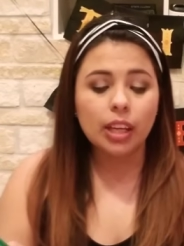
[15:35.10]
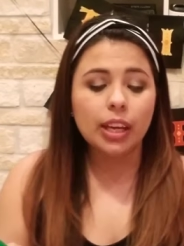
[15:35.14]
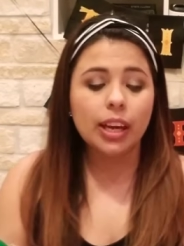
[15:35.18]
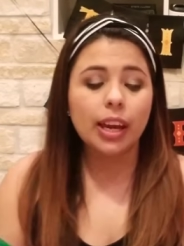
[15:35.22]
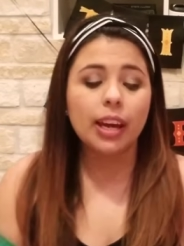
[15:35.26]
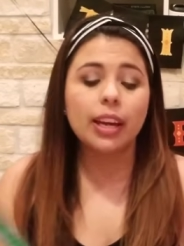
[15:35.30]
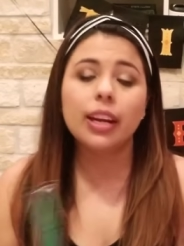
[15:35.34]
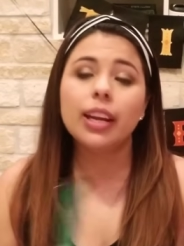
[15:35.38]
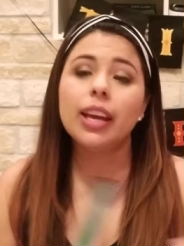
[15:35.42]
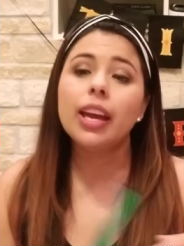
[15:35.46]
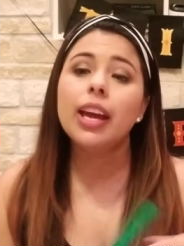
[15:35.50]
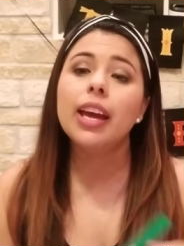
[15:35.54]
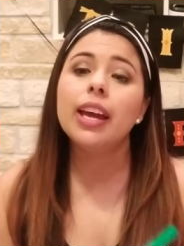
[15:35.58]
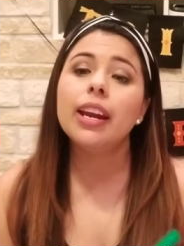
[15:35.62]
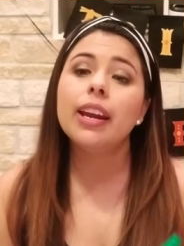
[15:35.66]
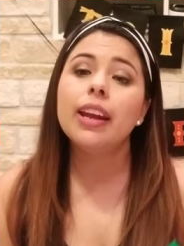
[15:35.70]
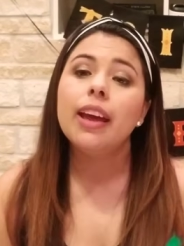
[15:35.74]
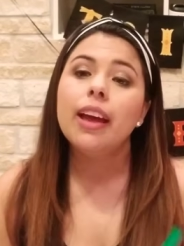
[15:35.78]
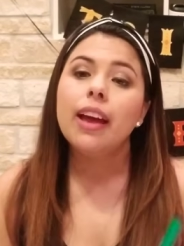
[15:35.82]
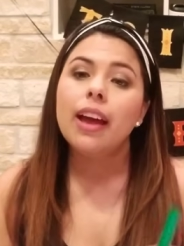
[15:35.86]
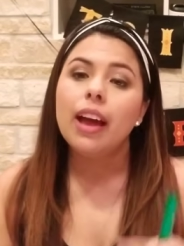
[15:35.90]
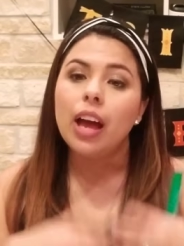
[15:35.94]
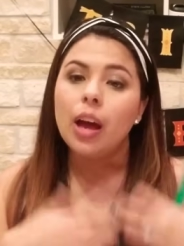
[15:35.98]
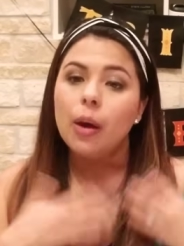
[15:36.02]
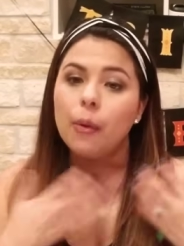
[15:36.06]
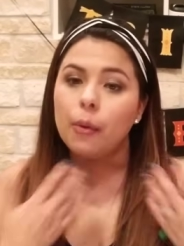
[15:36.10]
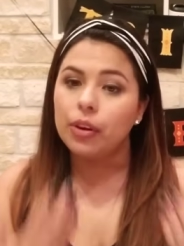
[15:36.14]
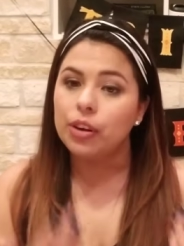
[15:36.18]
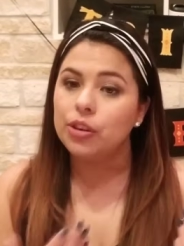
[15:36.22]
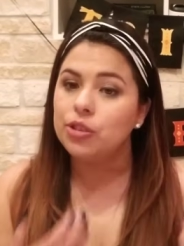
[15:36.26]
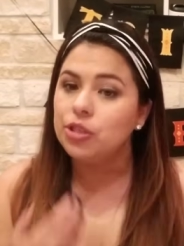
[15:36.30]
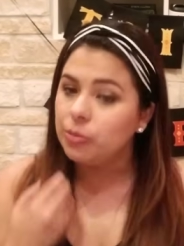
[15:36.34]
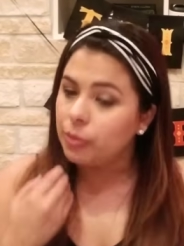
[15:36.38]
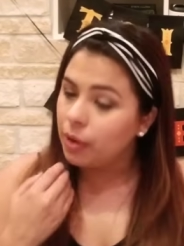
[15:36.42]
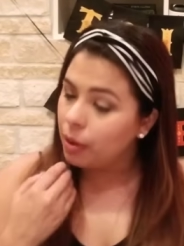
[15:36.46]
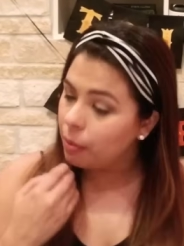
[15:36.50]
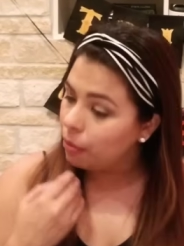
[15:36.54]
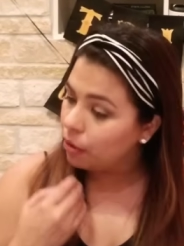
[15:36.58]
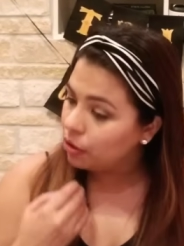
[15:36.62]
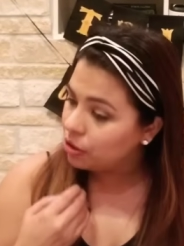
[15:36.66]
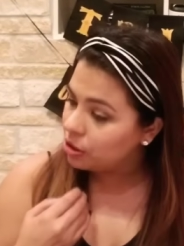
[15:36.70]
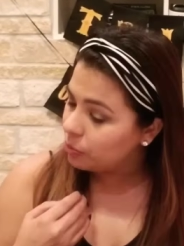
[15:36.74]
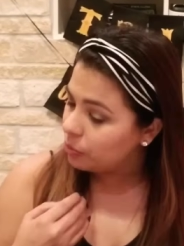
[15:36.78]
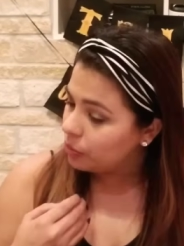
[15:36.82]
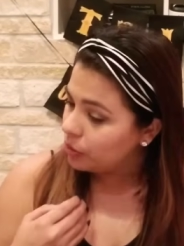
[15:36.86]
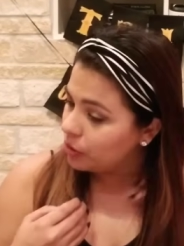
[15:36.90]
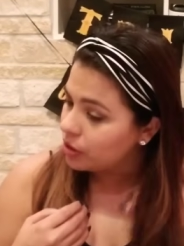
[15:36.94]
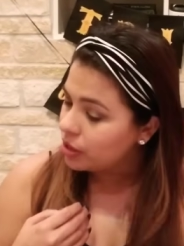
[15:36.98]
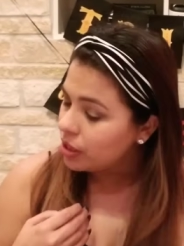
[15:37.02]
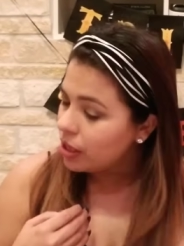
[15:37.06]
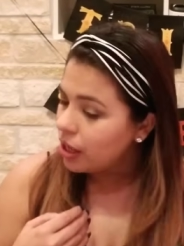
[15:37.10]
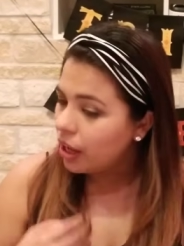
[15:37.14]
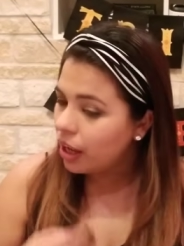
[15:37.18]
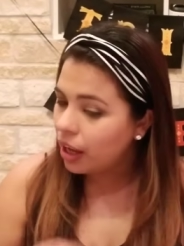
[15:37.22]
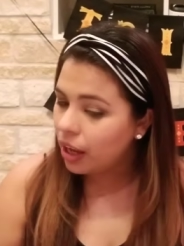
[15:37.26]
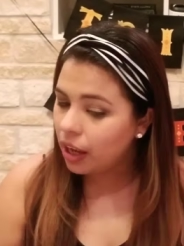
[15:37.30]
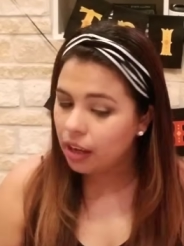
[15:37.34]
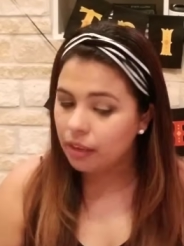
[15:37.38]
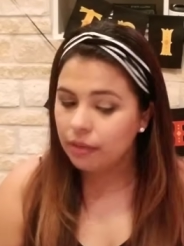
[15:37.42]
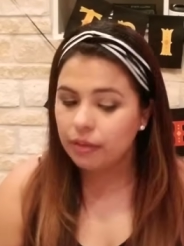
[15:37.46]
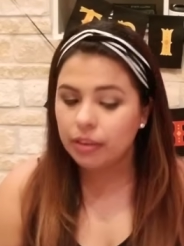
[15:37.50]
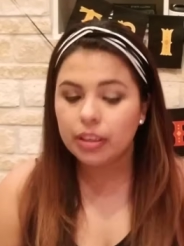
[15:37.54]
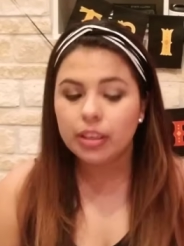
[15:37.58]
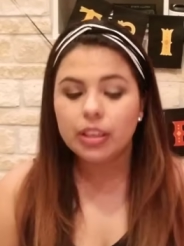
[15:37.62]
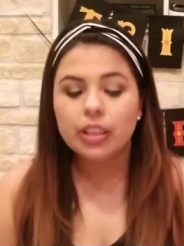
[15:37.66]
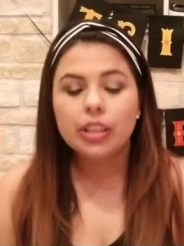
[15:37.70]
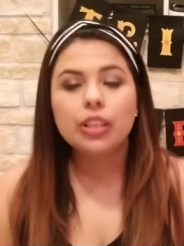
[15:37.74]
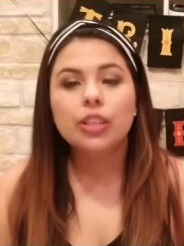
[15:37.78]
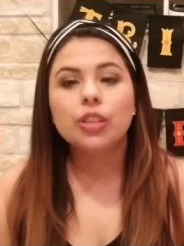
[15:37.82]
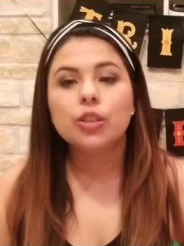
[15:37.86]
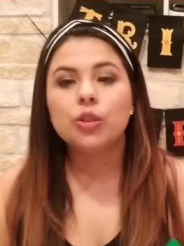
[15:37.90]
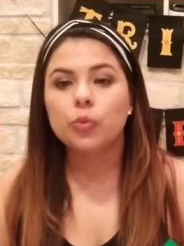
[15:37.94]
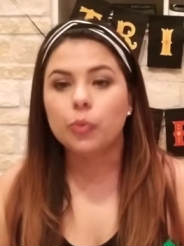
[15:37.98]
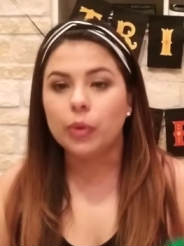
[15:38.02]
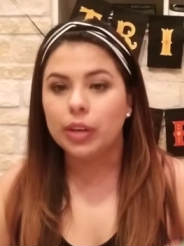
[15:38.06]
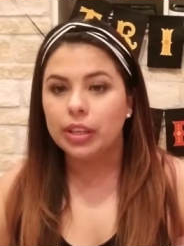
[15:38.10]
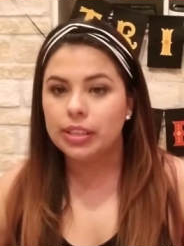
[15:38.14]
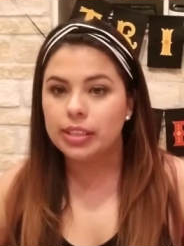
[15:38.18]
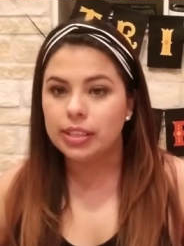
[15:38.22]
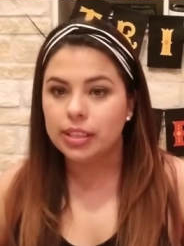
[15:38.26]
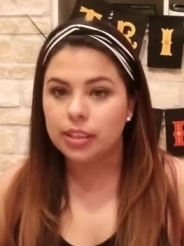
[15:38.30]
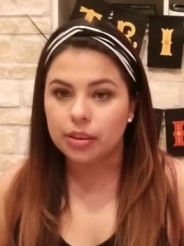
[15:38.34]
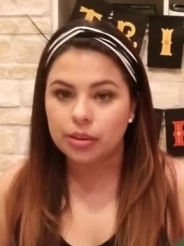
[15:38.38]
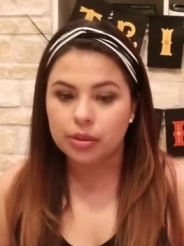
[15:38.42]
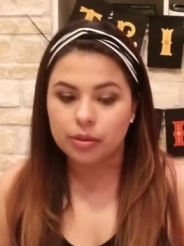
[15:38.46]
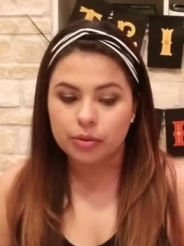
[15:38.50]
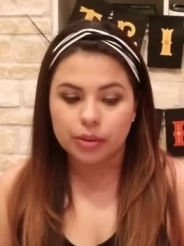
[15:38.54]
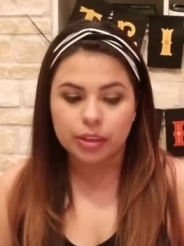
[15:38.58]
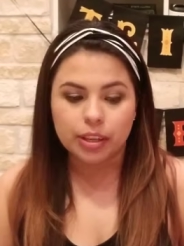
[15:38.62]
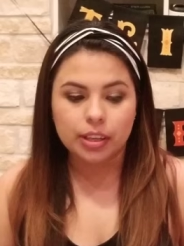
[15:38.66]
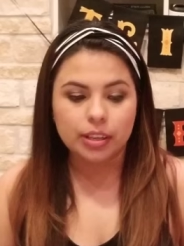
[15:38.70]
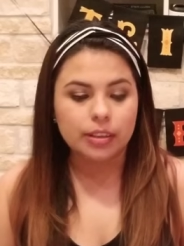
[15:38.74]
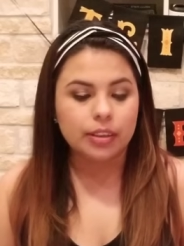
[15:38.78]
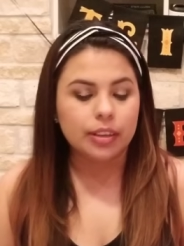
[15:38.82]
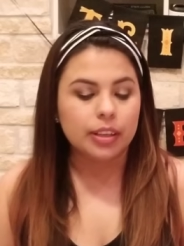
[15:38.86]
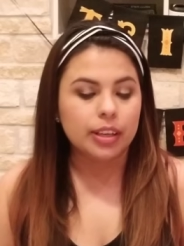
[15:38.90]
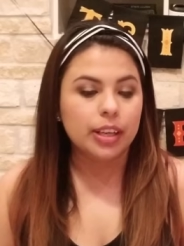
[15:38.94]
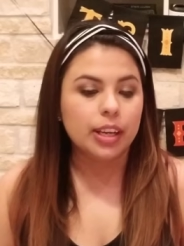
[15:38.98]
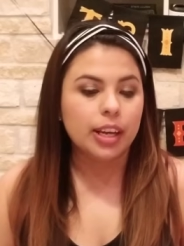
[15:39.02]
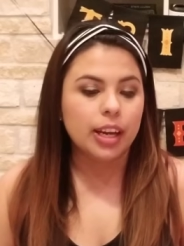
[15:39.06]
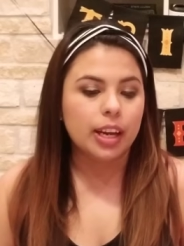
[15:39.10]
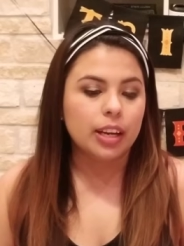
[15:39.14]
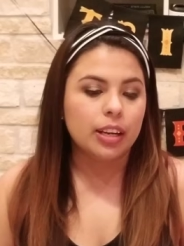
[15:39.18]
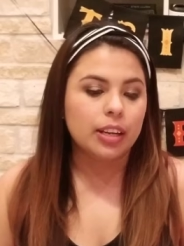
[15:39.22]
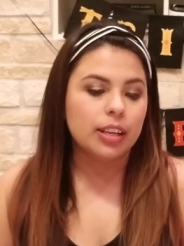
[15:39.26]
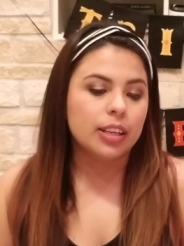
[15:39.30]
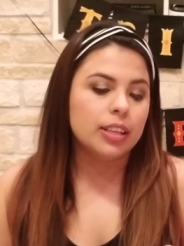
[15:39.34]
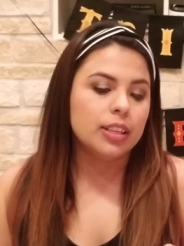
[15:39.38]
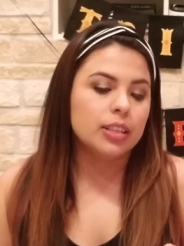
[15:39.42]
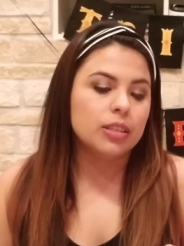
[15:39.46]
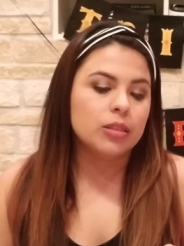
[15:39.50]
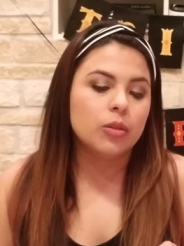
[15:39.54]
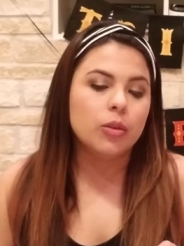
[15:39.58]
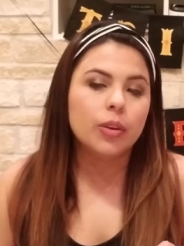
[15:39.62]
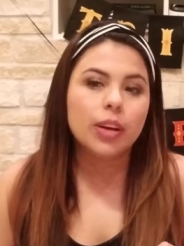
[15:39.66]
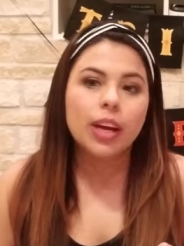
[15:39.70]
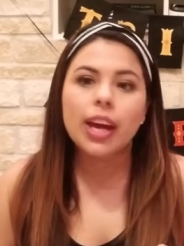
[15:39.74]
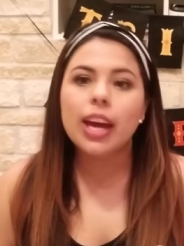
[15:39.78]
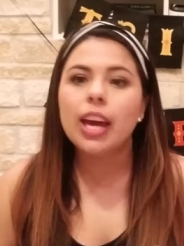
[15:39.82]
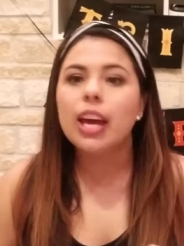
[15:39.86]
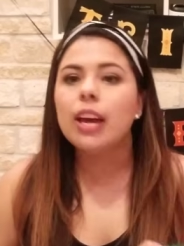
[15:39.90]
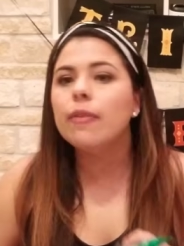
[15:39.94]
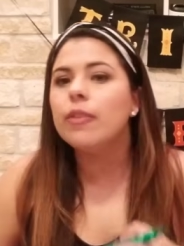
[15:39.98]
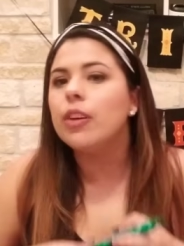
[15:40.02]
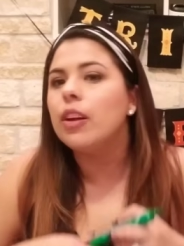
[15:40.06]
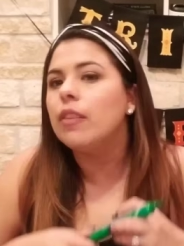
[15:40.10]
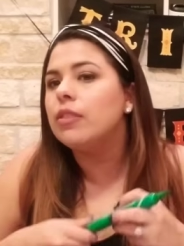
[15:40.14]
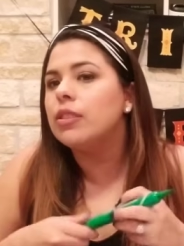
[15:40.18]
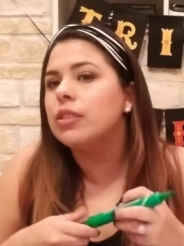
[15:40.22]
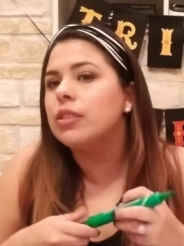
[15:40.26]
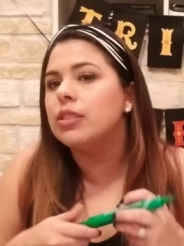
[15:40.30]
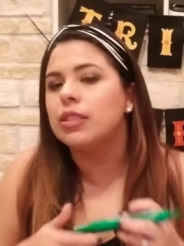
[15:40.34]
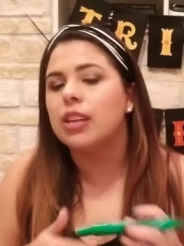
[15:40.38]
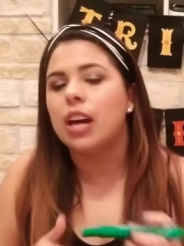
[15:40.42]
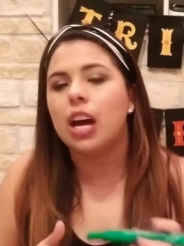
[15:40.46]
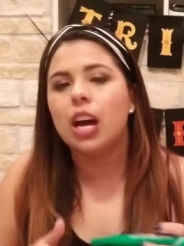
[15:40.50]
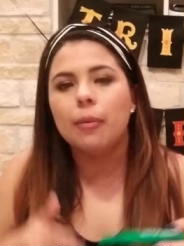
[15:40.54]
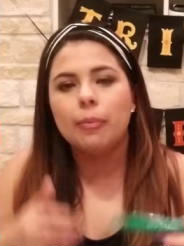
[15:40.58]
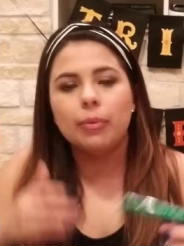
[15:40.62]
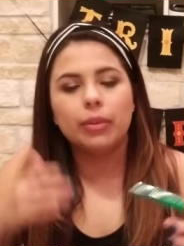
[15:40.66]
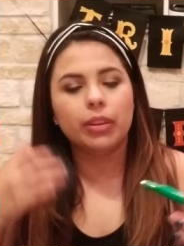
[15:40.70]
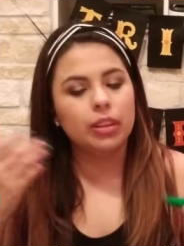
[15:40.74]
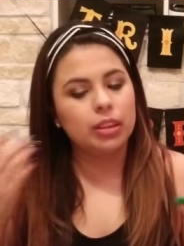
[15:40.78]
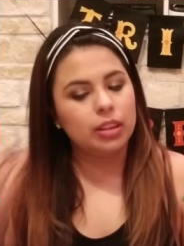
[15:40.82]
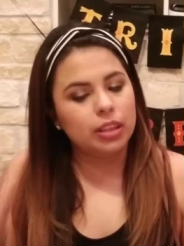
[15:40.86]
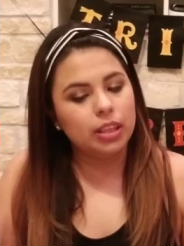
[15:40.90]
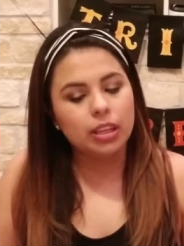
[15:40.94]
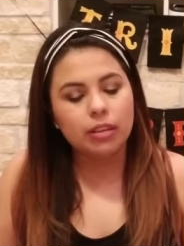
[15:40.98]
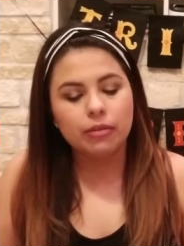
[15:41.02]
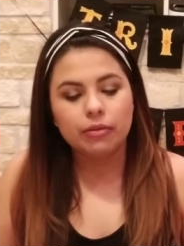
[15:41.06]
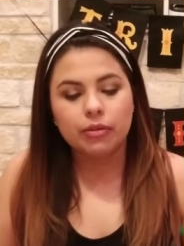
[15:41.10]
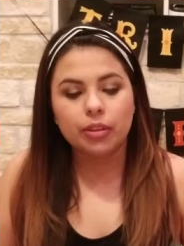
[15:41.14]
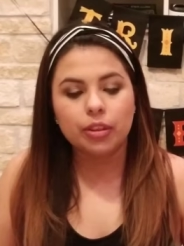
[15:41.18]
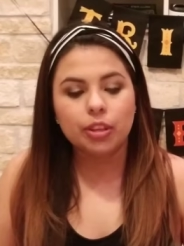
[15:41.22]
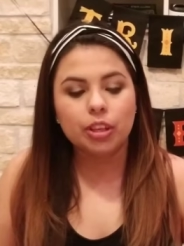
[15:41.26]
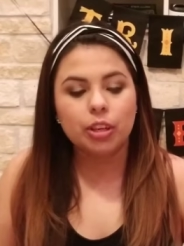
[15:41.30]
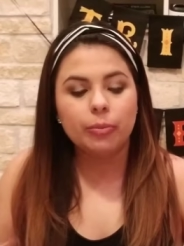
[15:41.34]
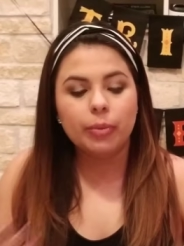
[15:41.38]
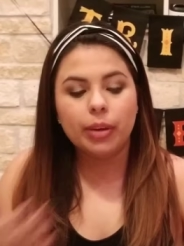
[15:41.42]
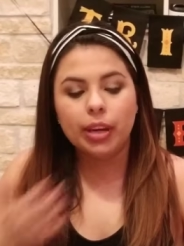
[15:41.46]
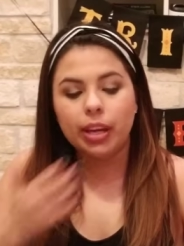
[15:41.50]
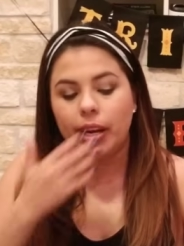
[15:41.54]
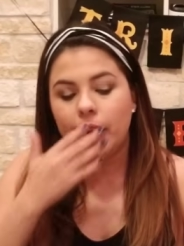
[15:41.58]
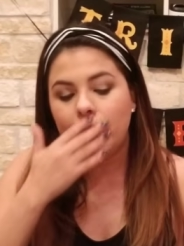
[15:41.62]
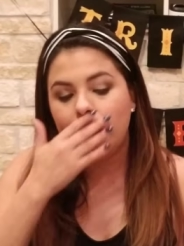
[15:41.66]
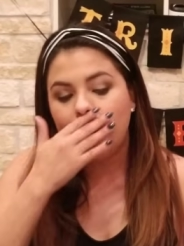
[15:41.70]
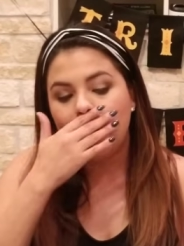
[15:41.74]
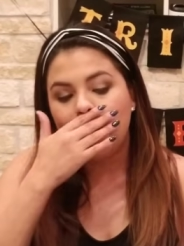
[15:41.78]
And again, I want to do my multiples of 23. Again, it's okay if you have to stop and think for a little bit.